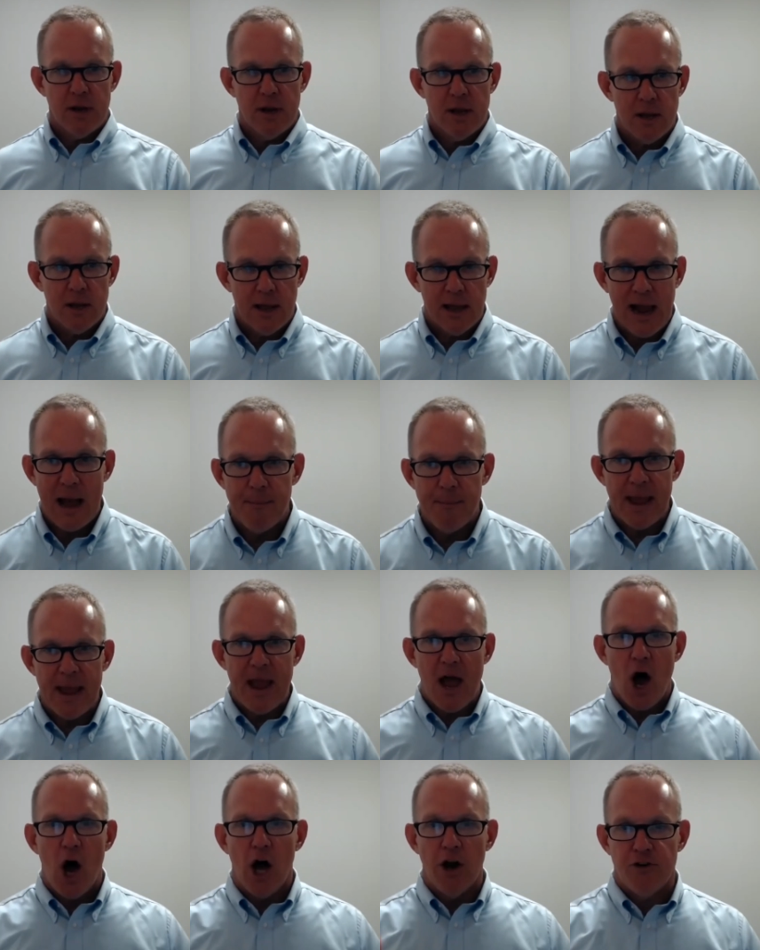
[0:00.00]
Like I'm a
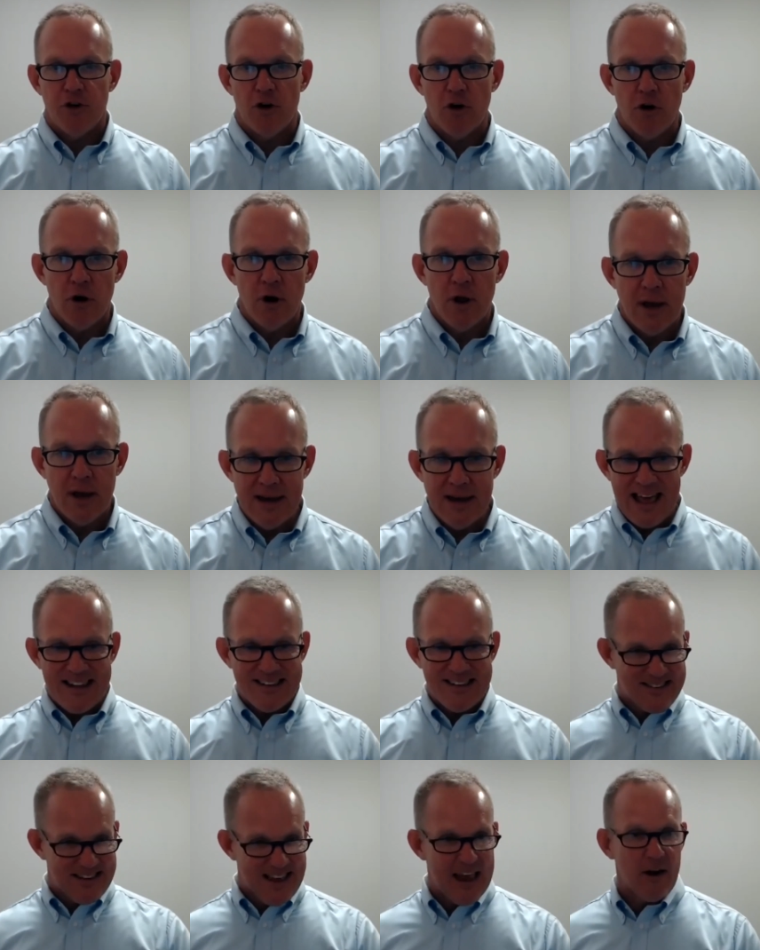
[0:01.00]
hunter, not a
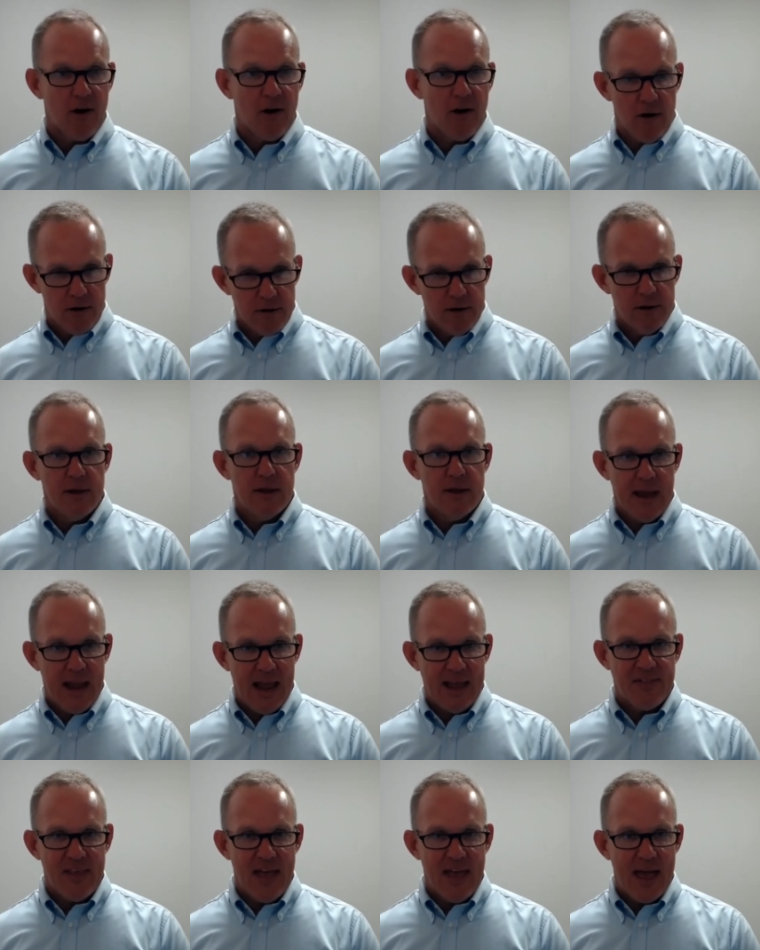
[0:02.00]
skinner. You
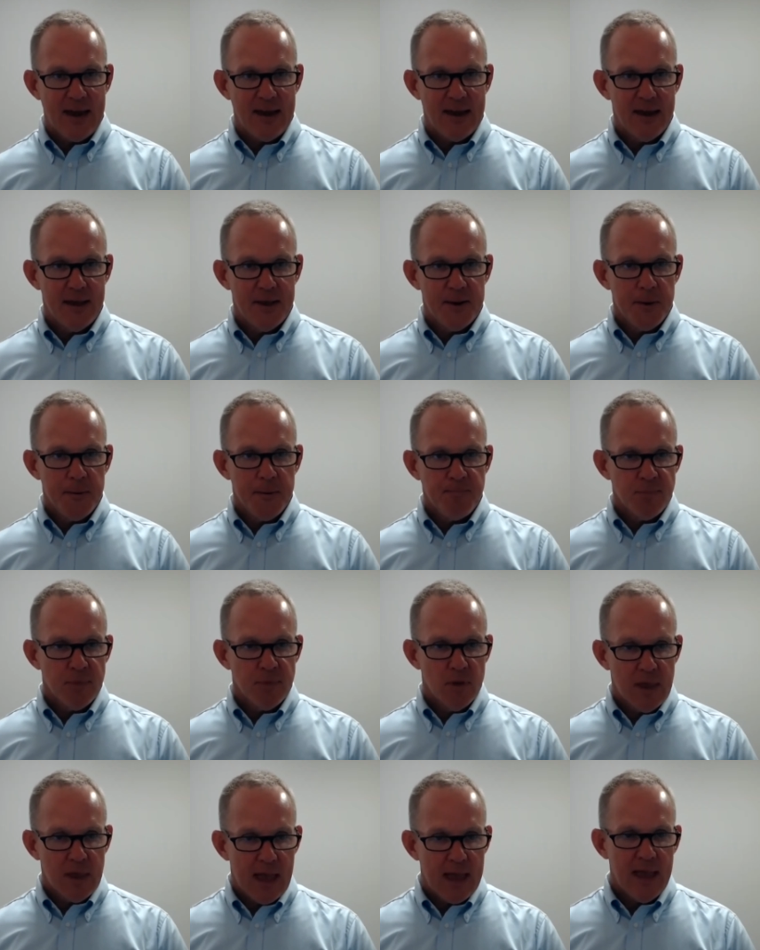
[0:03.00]
get that?
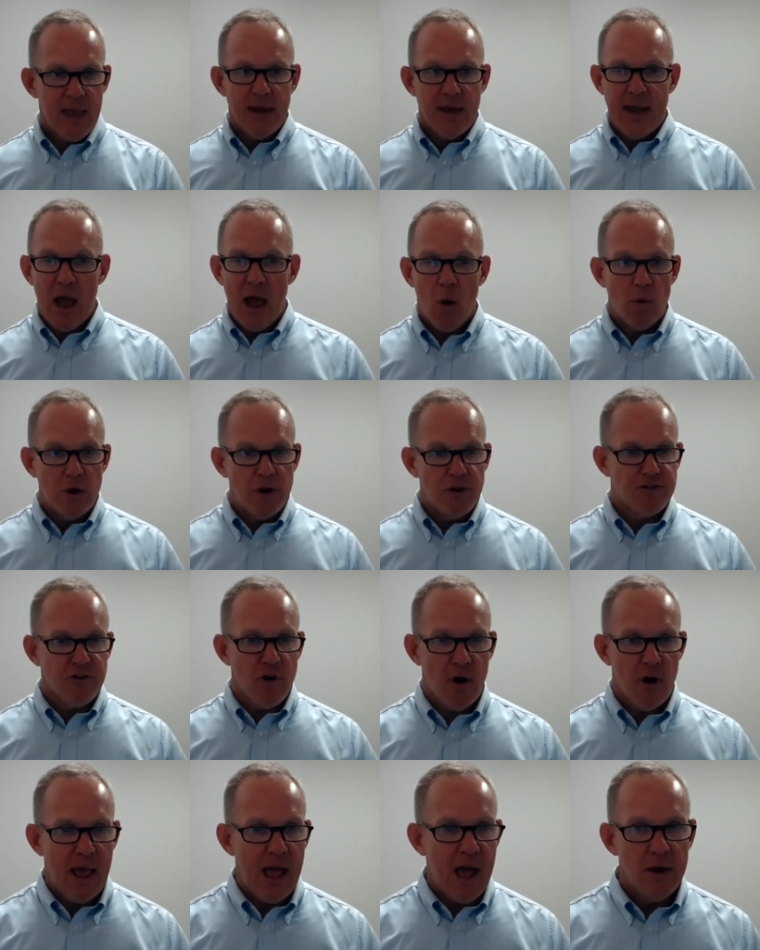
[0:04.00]
Okay. Now, when you
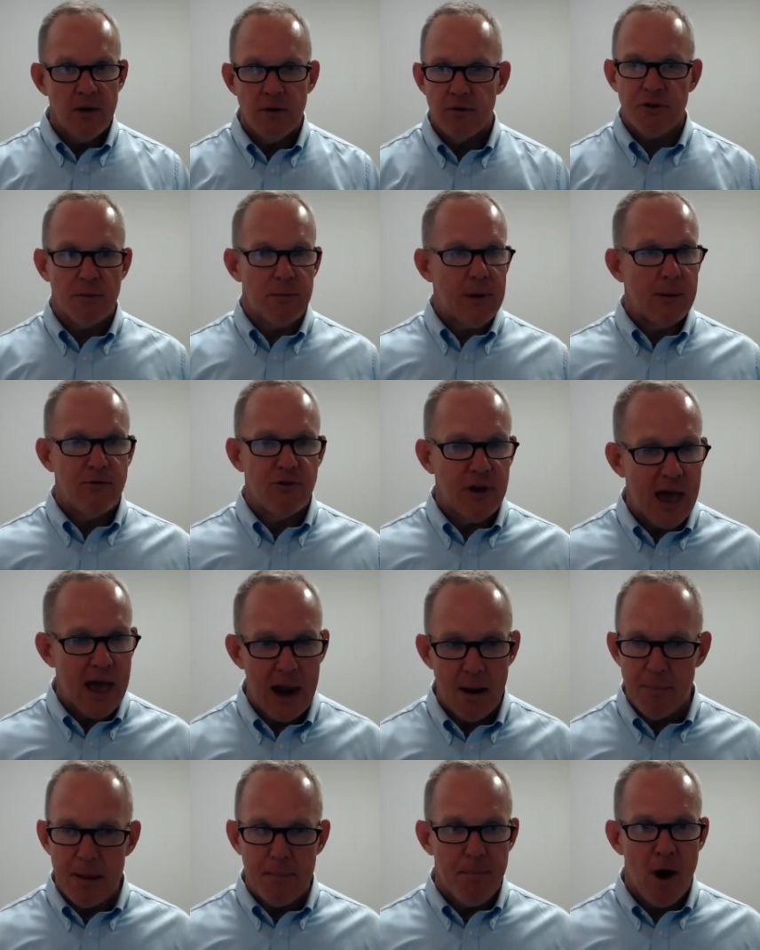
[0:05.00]
start out, sometimes you got to
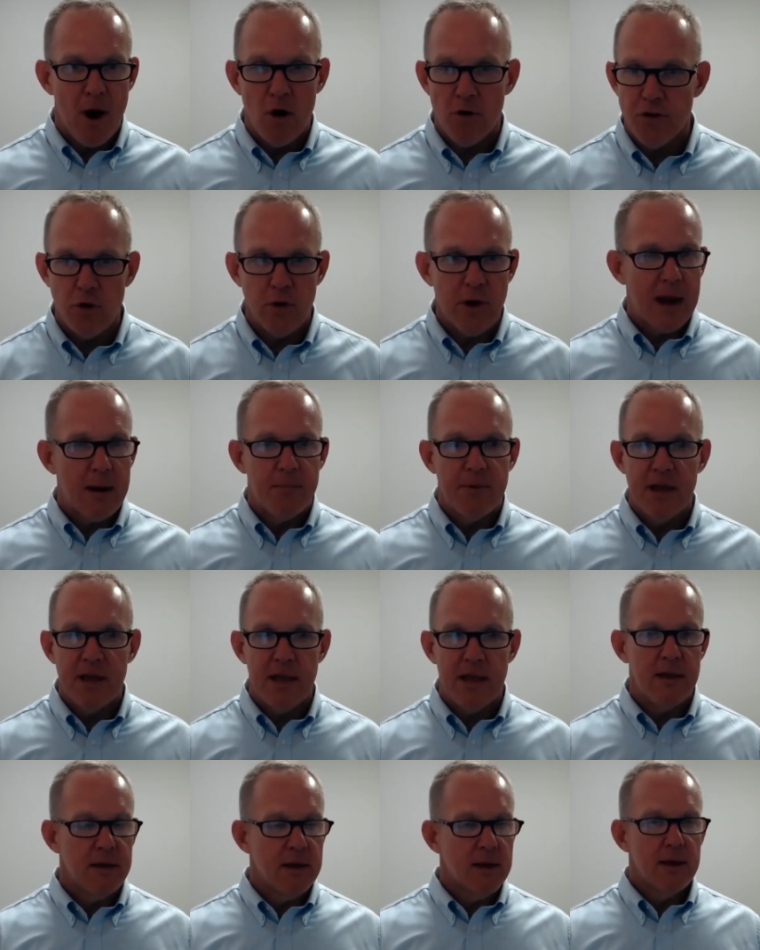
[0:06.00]
be both. You got to
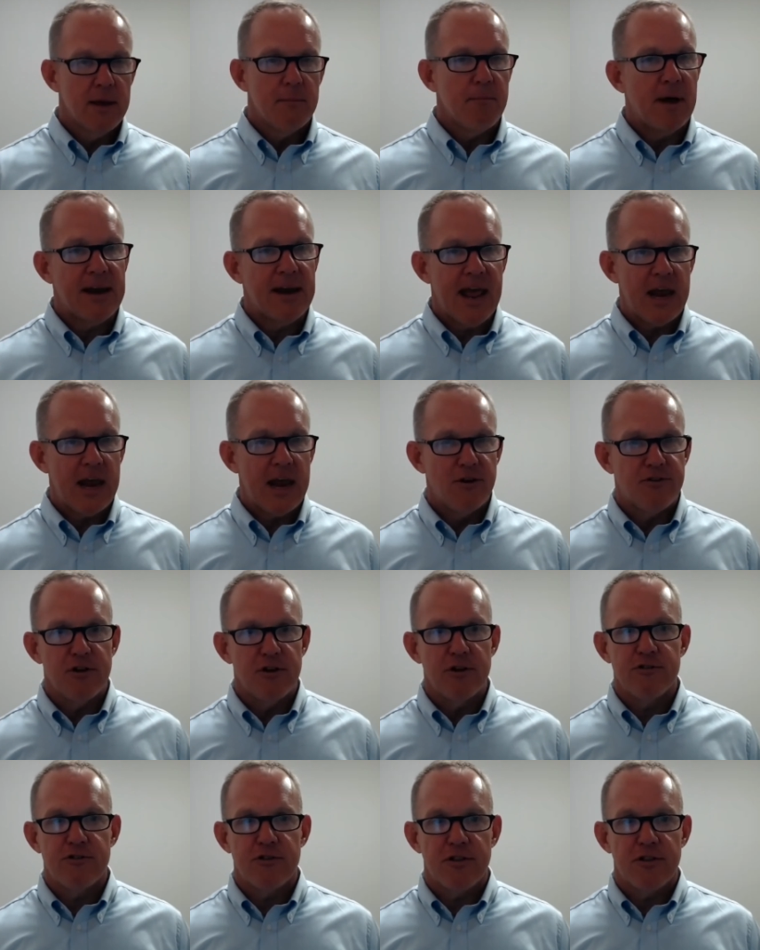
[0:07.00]
be, my dad he
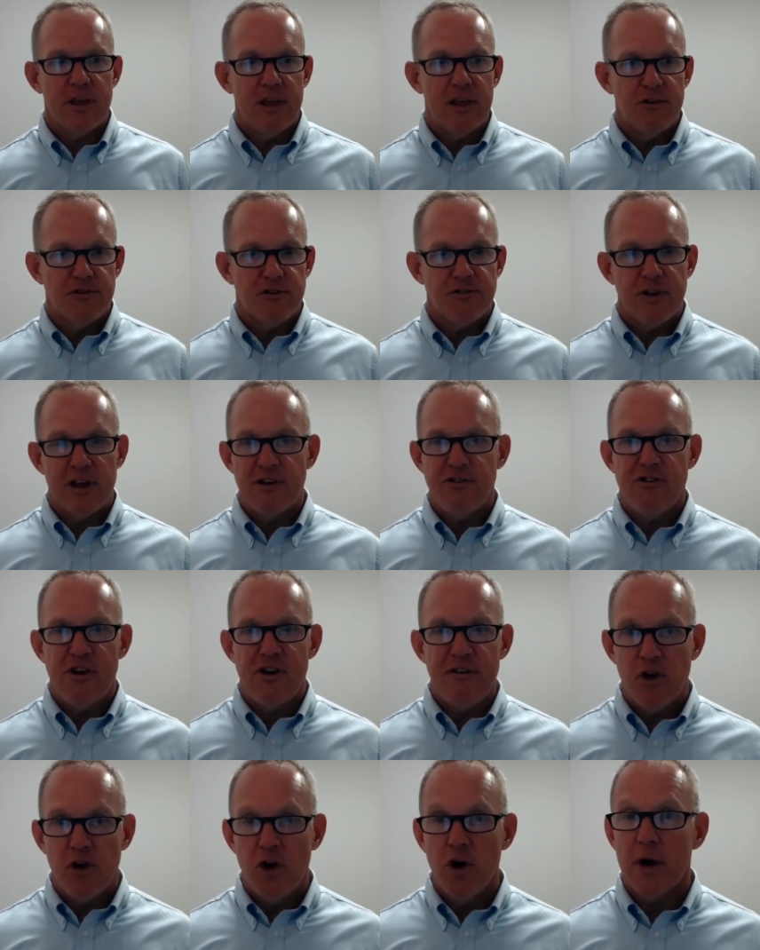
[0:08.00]
used to say
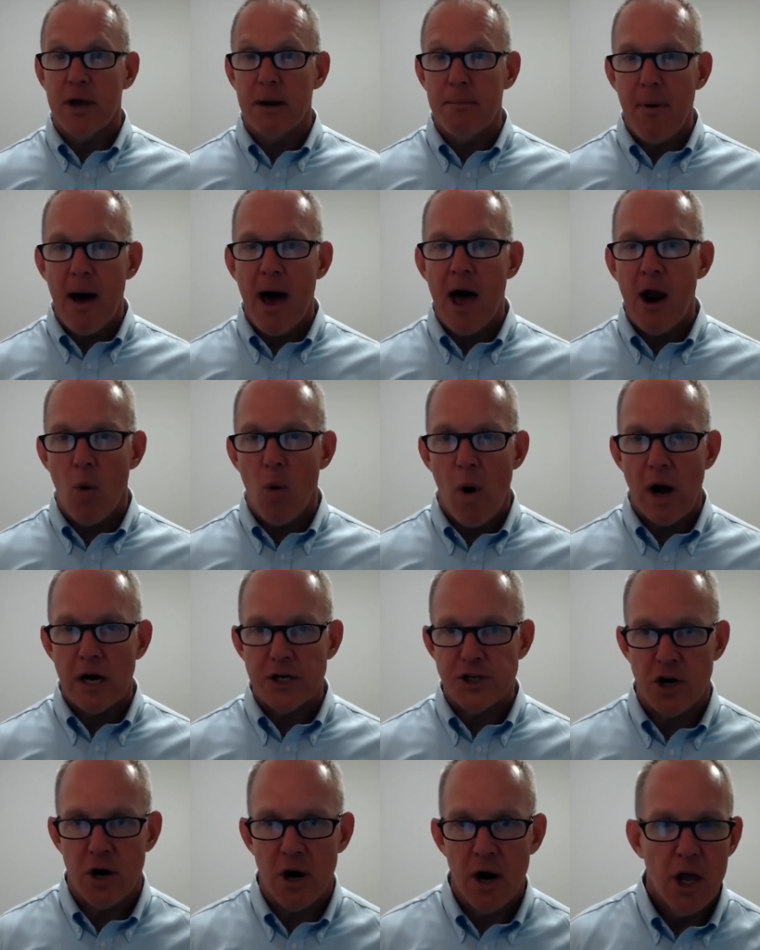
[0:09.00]
chief cook and bottle
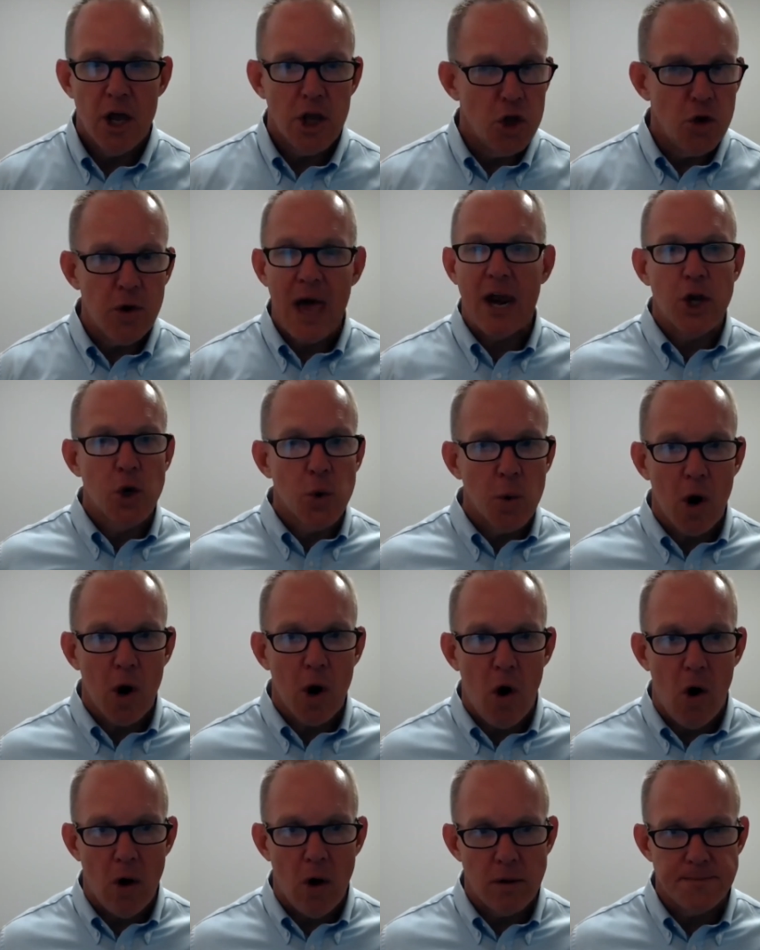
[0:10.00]
washer. You got to do it
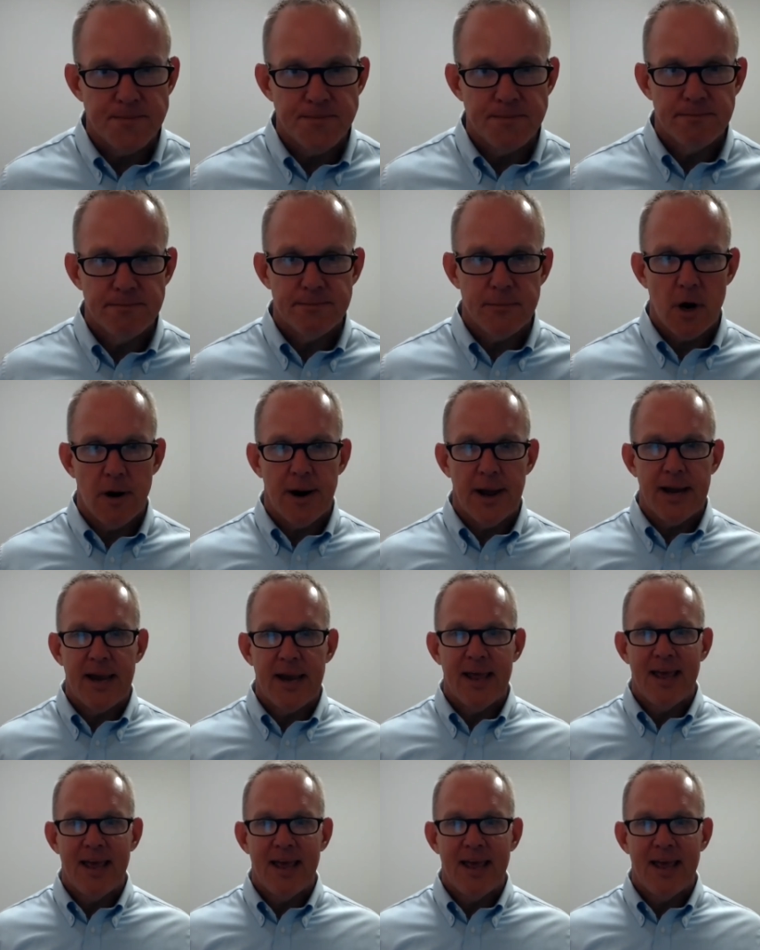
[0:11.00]
all. All right.